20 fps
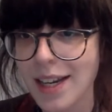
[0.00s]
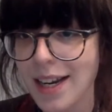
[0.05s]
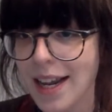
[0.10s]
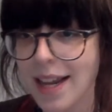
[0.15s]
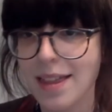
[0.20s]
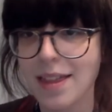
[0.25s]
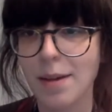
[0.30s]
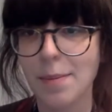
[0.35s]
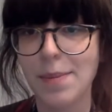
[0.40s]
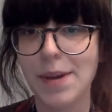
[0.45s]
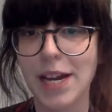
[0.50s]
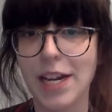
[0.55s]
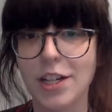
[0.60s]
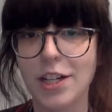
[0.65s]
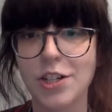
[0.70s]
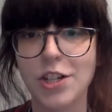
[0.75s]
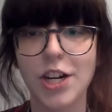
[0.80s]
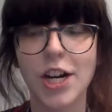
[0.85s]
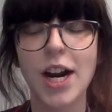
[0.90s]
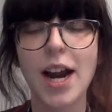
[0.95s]
in the
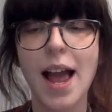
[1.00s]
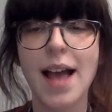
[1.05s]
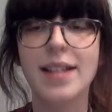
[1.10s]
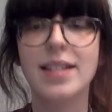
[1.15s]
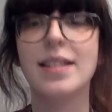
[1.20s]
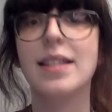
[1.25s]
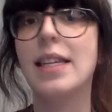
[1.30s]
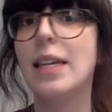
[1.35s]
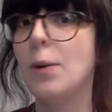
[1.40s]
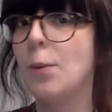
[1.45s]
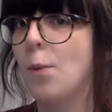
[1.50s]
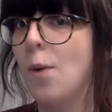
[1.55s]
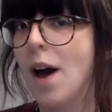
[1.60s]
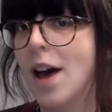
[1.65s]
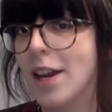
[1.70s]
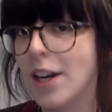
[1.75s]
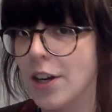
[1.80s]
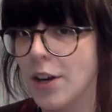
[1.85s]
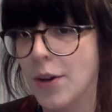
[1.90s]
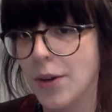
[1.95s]
picture as the
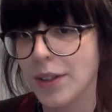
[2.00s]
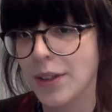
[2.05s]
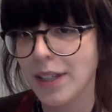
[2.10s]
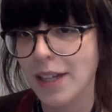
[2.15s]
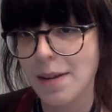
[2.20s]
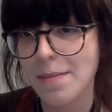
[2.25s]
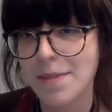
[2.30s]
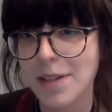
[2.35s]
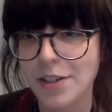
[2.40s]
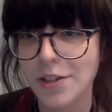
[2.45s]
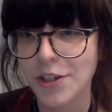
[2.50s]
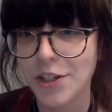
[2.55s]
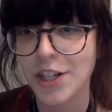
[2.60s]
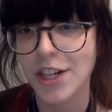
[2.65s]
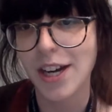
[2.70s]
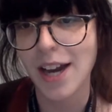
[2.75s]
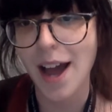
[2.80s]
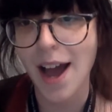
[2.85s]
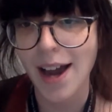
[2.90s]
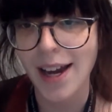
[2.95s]
one and only Mister
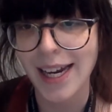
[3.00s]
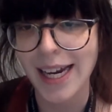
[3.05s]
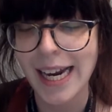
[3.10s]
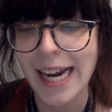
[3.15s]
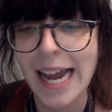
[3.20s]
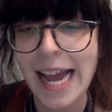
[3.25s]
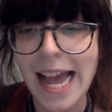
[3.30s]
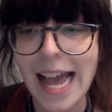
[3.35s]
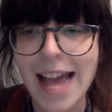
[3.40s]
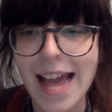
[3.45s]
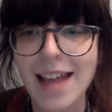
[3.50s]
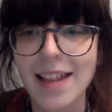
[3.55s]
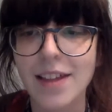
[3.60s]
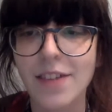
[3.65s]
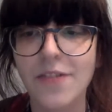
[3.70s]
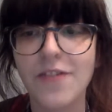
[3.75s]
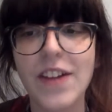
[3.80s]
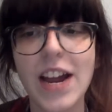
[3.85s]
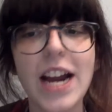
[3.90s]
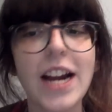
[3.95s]
Chainani, the
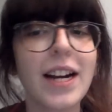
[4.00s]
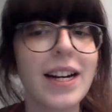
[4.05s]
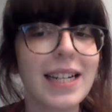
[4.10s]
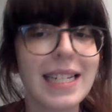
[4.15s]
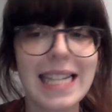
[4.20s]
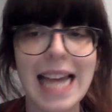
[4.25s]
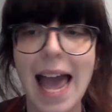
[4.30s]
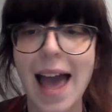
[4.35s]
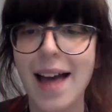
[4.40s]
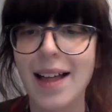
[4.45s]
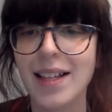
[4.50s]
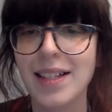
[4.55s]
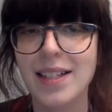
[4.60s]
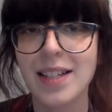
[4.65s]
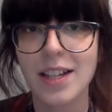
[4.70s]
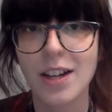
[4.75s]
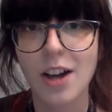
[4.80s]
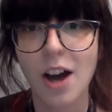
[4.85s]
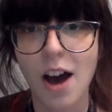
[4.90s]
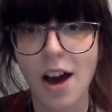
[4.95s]
very
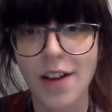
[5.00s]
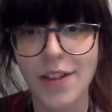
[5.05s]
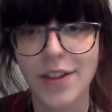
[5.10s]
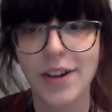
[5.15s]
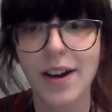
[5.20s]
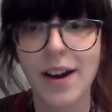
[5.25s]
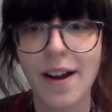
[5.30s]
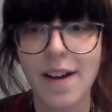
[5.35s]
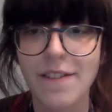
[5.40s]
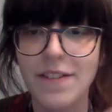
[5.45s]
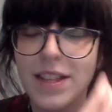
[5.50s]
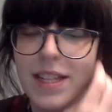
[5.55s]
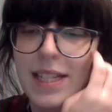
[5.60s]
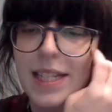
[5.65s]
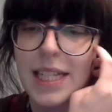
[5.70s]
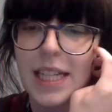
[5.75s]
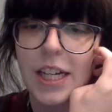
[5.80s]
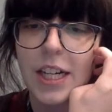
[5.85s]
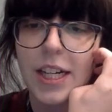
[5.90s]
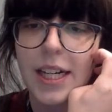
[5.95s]
talented author of the
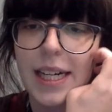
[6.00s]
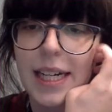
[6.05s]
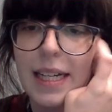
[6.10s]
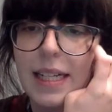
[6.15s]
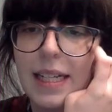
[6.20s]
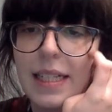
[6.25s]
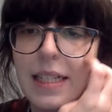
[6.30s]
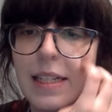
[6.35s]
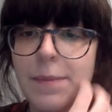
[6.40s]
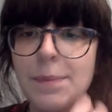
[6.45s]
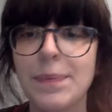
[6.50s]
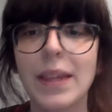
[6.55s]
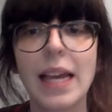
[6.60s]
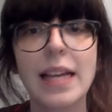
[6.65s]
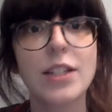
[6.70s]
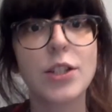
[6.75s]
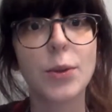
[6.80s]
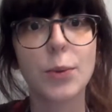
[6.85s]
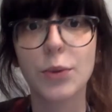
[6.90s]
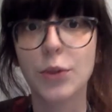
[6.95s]
series.
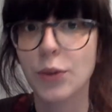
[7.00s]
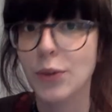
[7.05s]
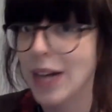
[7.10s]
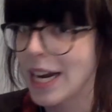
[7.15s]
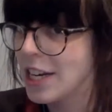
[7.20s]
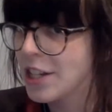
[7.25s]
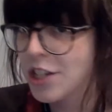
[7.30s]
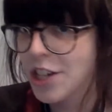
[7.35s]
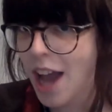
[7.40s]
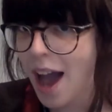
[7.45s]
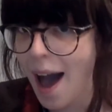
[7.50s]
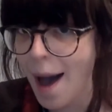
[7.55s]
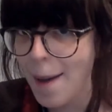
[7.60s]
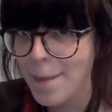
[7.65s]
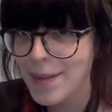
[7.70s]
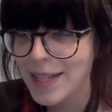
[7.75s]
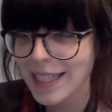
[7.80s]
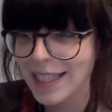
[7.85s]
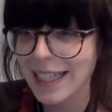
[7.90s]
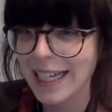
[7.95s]
So great job,
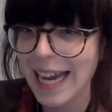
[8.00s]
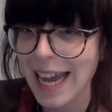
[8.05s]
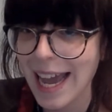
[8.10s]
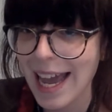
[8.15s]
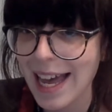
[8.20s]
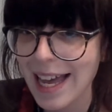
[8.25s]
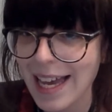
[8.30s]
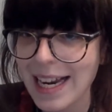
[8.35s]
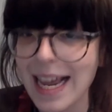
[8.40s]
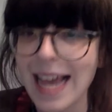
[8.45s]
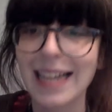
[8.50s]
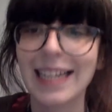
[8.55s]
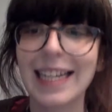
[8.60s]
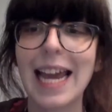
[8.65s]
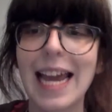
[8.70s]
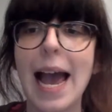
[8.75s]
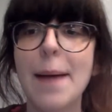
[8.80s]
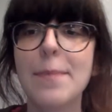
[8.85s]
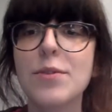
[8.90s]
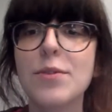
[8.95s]
Miss Leanne, at
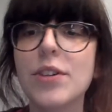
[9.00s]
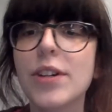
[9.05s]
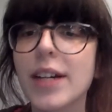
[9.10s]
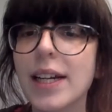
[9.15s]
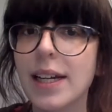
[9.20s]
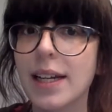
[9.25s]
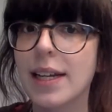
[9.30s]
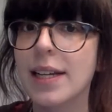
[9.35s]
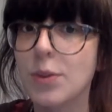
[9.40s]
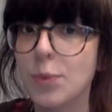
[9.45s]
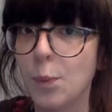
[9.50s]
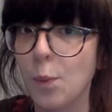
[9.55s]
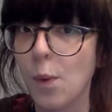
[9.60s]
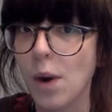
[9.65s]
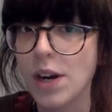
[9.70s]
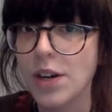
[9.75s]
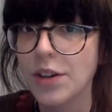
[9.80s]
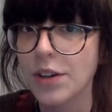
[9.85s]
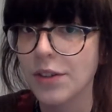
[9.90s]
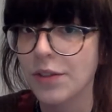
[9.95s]
capturing his
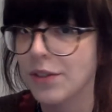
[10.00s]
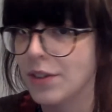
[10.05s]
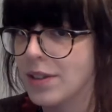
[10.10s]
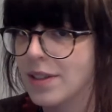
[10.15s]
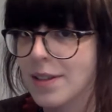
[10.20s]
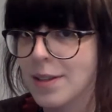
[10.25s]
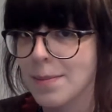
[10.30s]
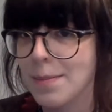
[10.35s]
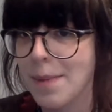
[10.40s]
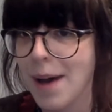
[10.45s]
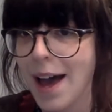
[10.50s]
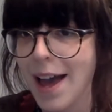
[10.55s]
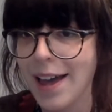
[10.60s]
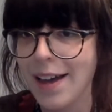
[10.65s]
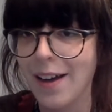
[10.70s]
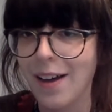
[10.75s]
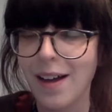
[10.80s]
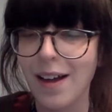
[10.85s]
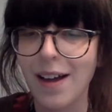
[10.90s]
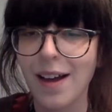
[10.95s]
wonderful
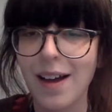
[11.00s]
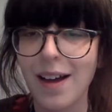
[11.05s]
smile.